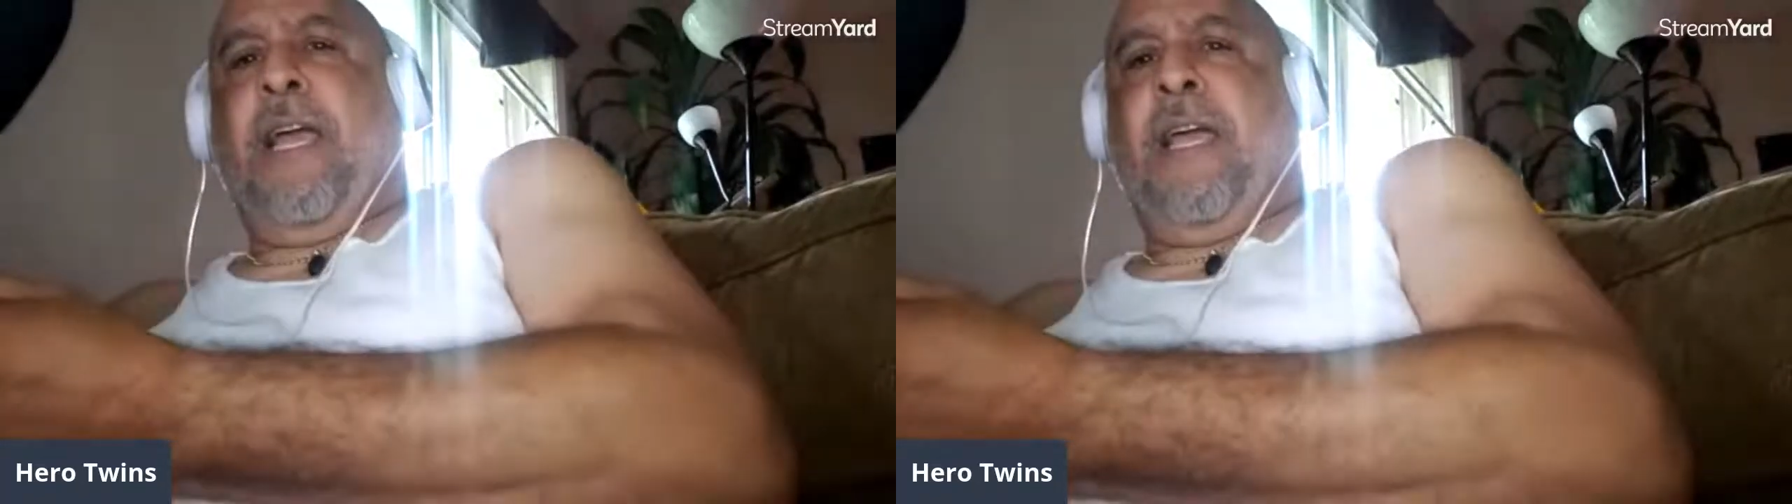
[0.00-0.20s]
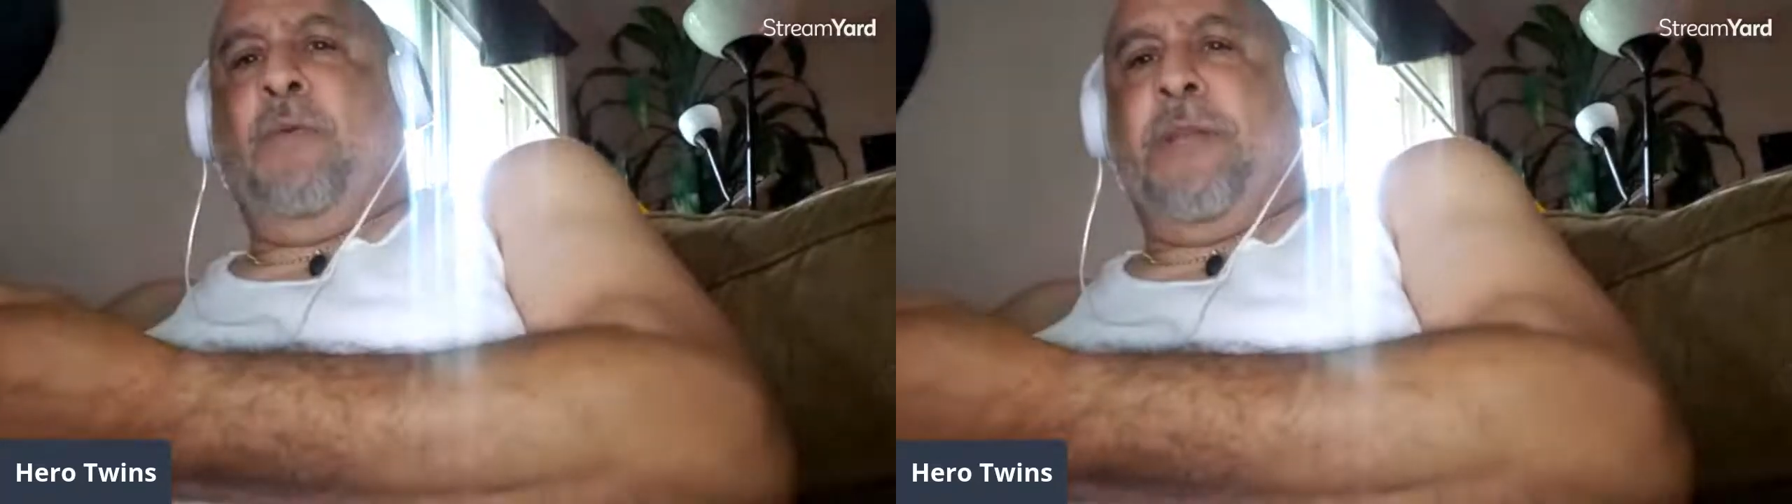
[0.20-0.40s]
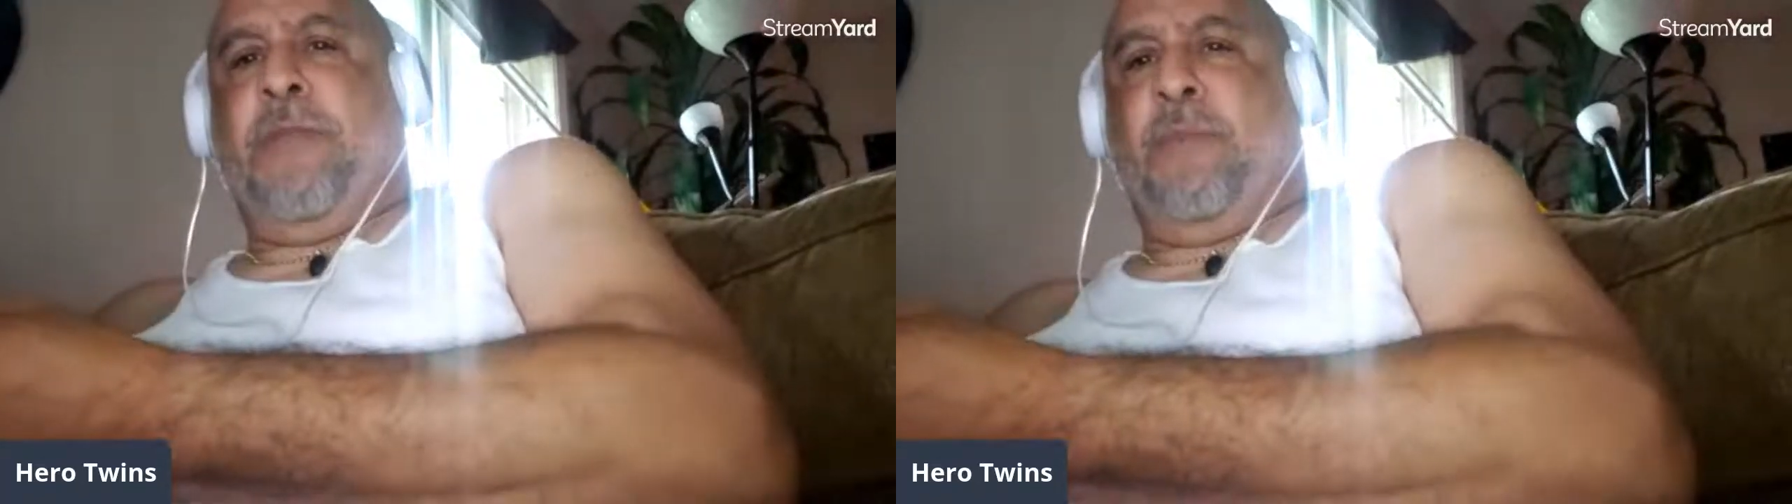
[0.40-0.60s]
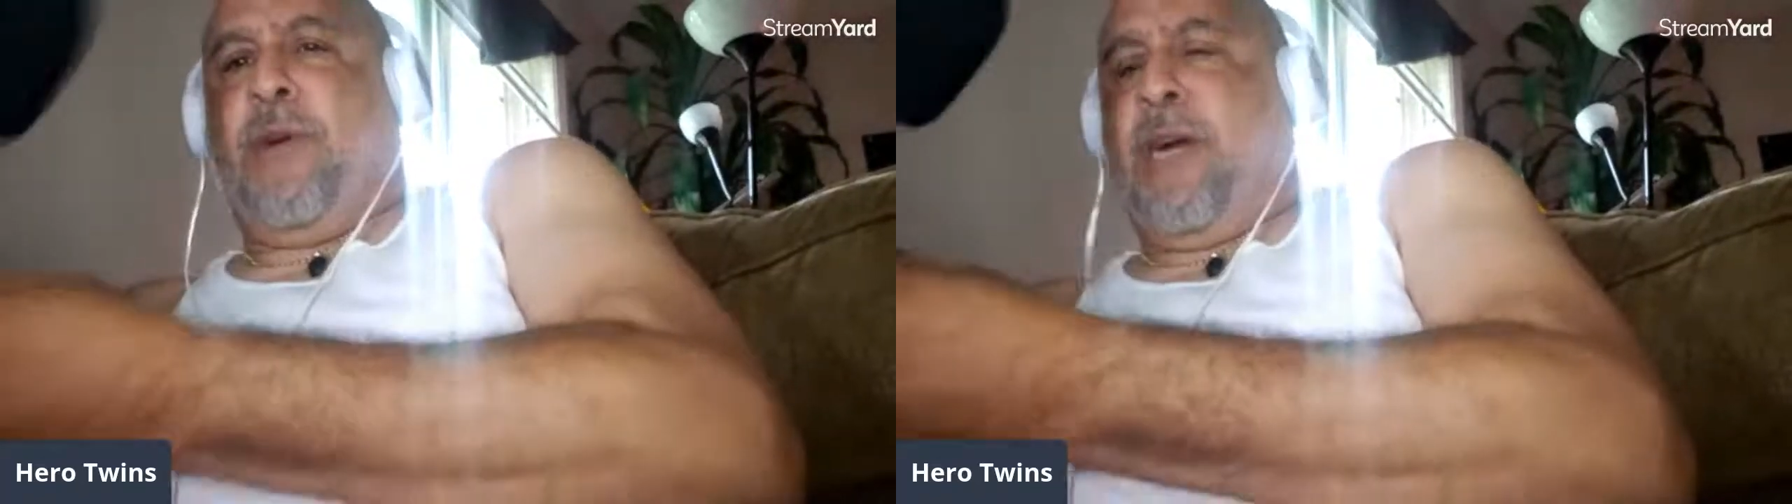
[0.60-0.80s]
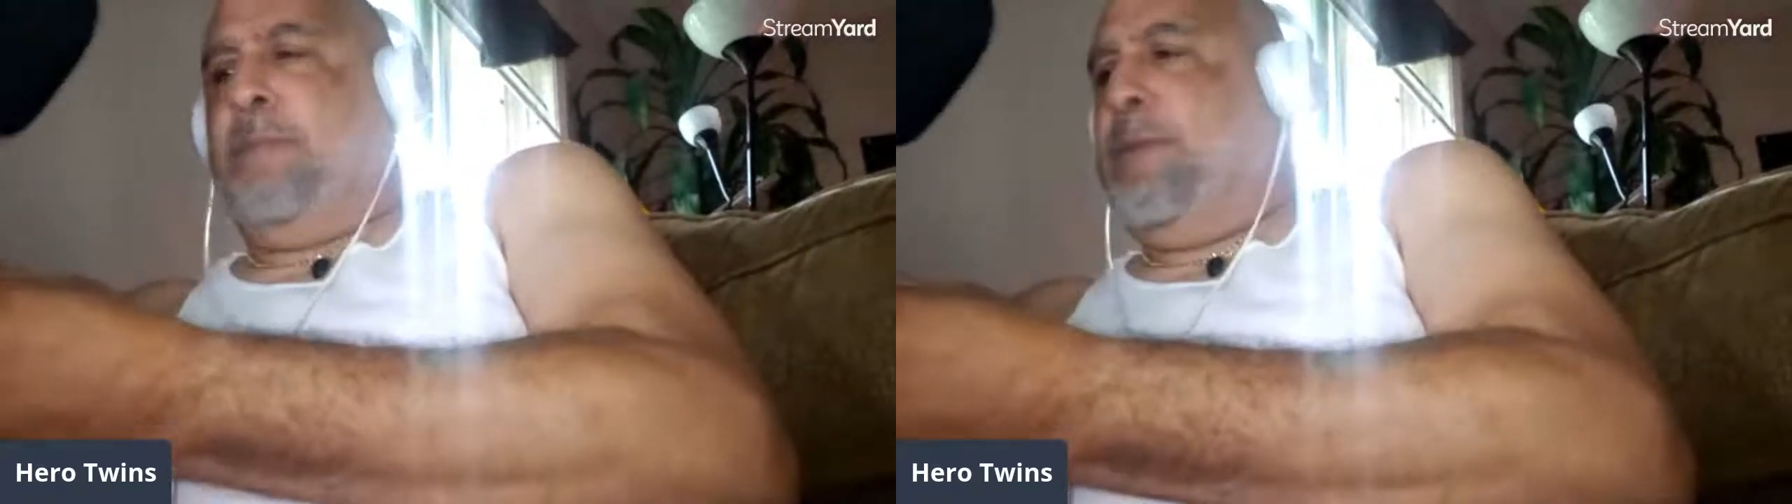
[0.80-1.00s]
and what the
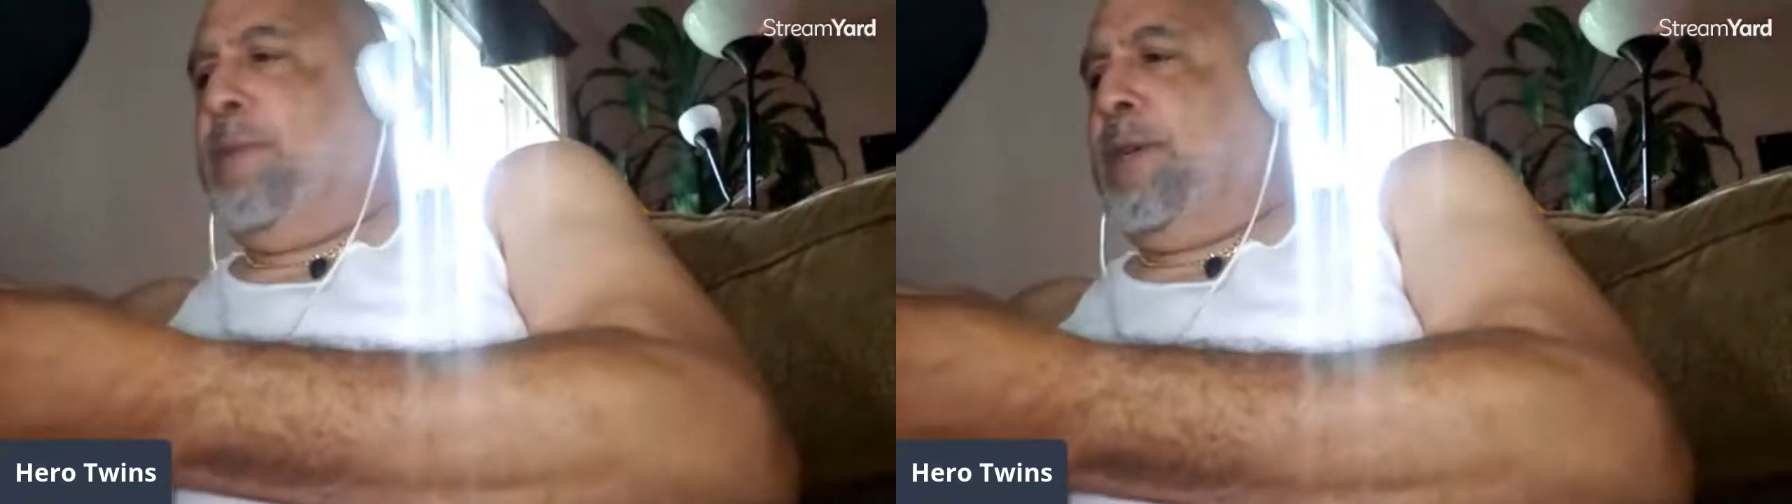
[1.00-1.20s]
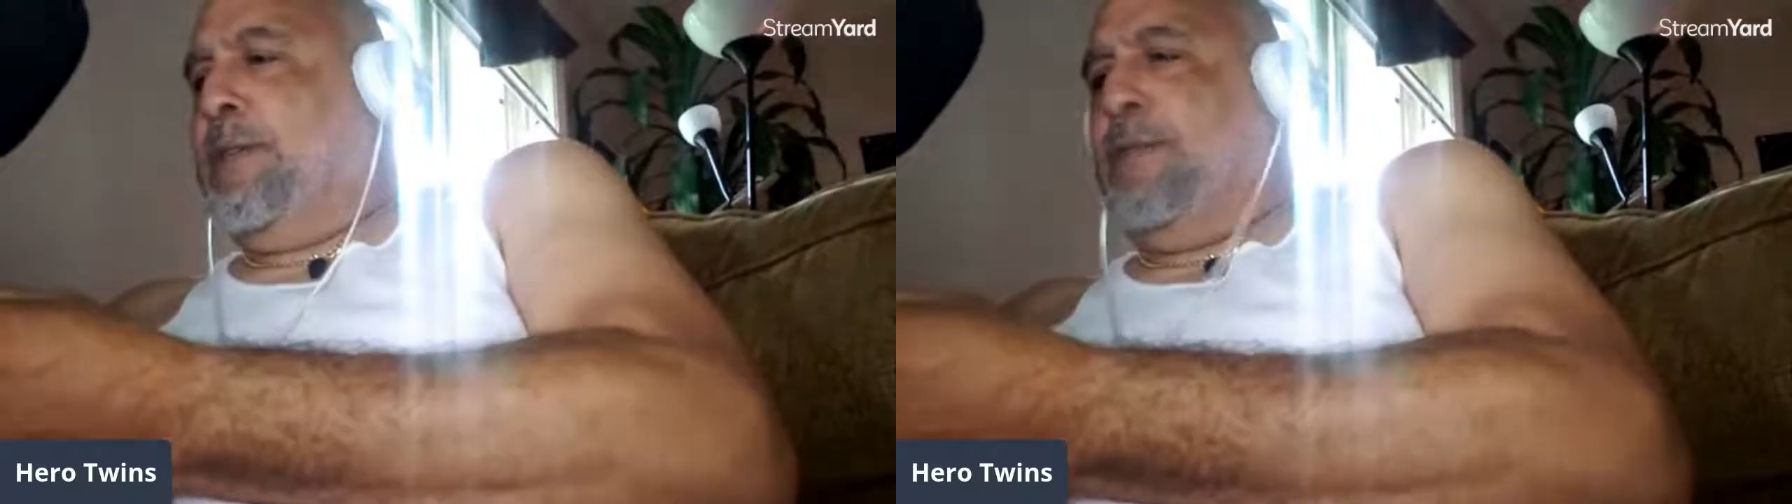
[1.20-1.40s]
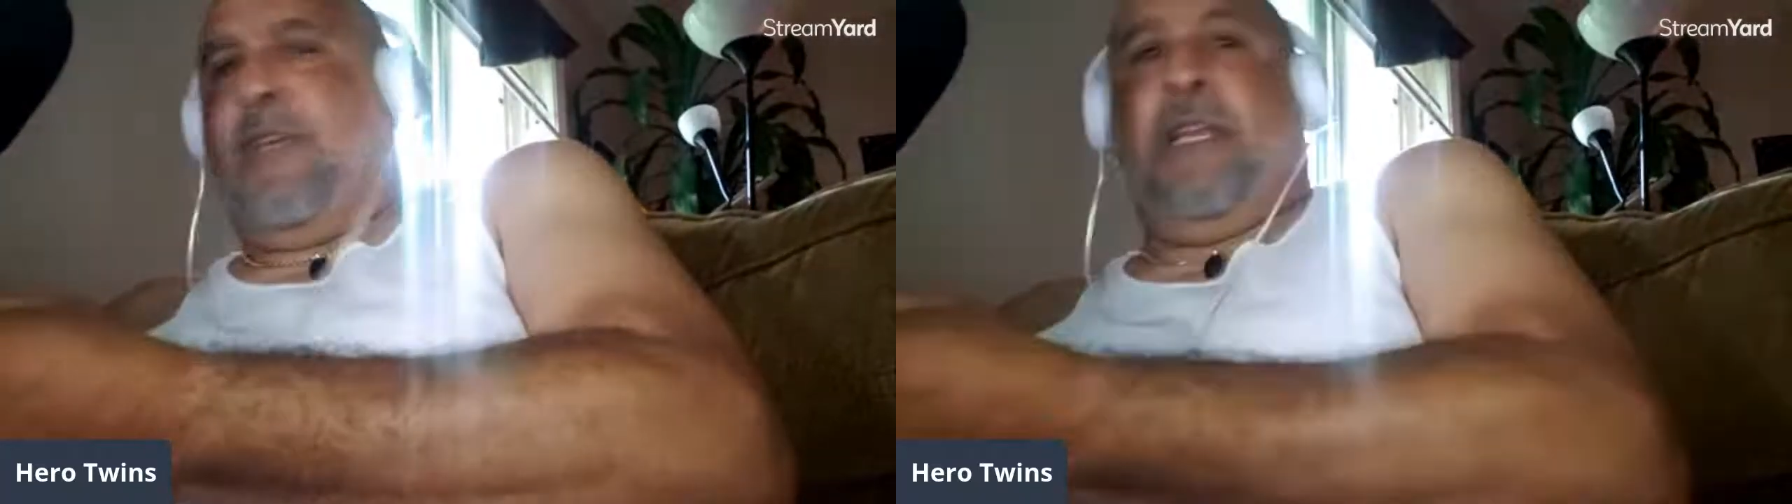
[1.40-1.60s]
problem is of